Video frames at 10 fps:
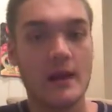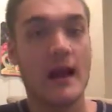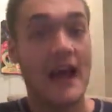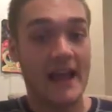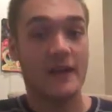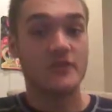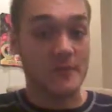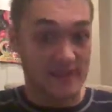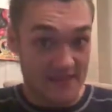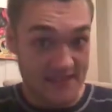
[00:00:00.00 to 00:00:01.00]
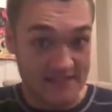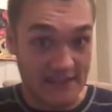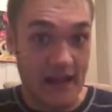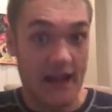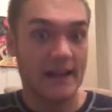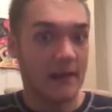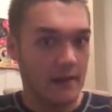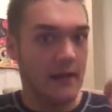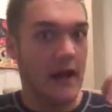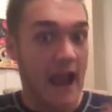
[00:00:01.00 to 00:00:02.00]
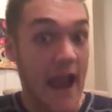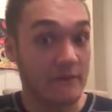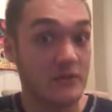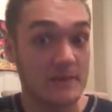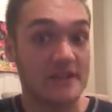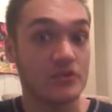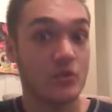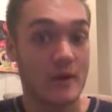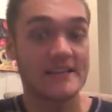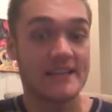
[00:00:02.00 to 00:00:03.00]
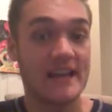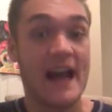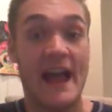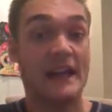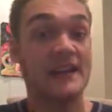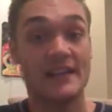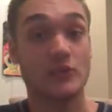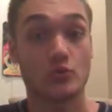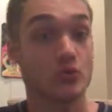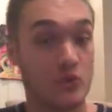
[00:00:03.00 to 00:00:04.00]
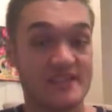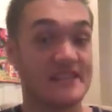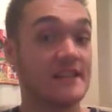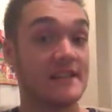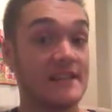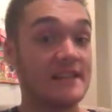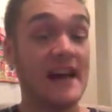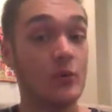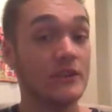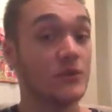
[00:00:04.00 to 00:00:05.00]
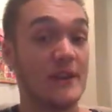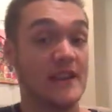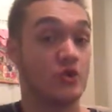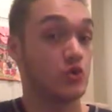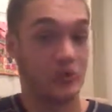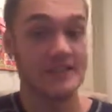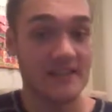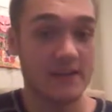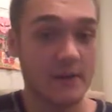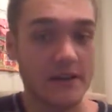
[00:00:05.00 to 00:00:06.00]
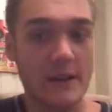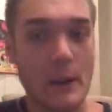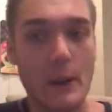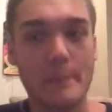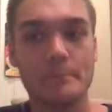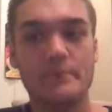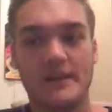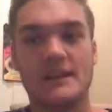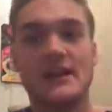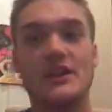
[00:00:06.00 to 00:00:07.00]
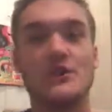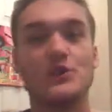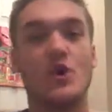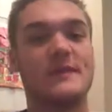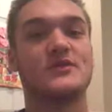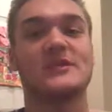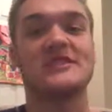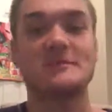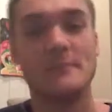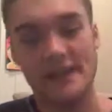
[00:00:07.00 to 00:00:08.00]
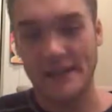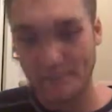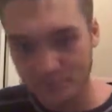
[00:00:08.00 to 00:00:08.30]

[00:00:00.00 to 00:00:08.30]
I have to be this guy. I have to be this crazy guy, because I don't trust, not only do I not trust anybody, but nobody trusts me.